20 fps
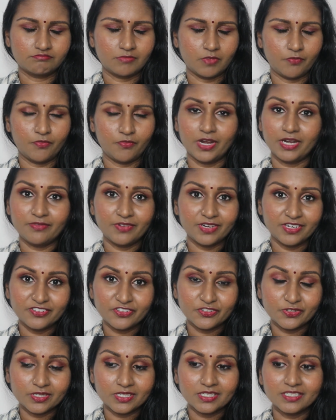very very
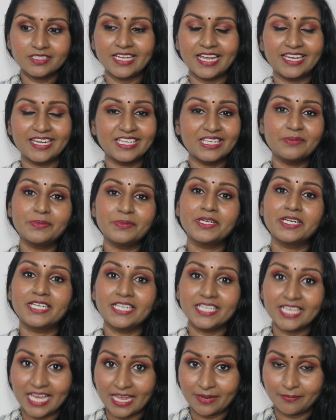thrilled and
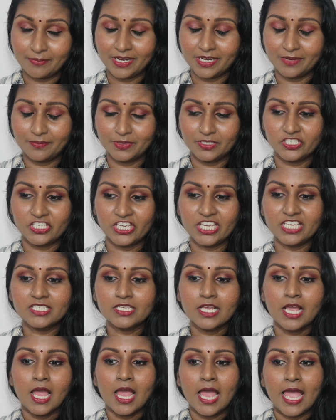immediately I made a purchase
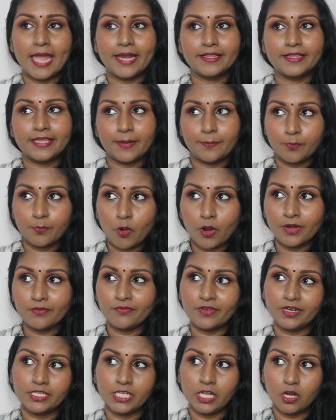at that point
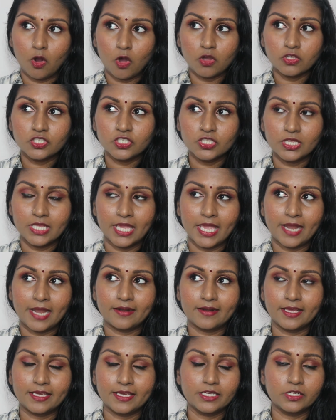when they launched they had
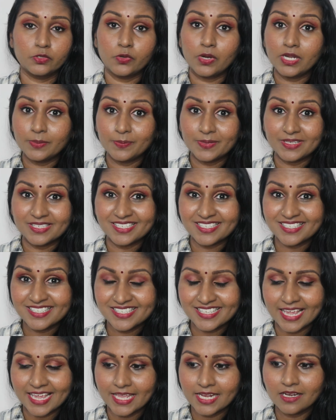like a 20%
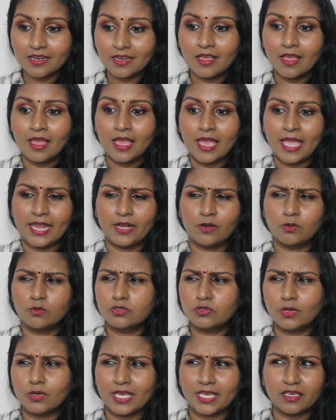sale and
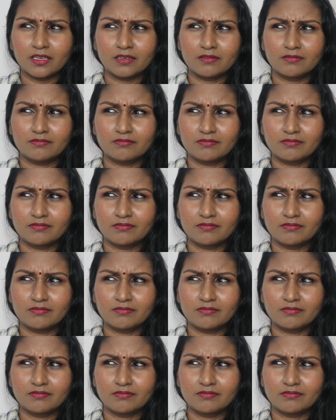also like a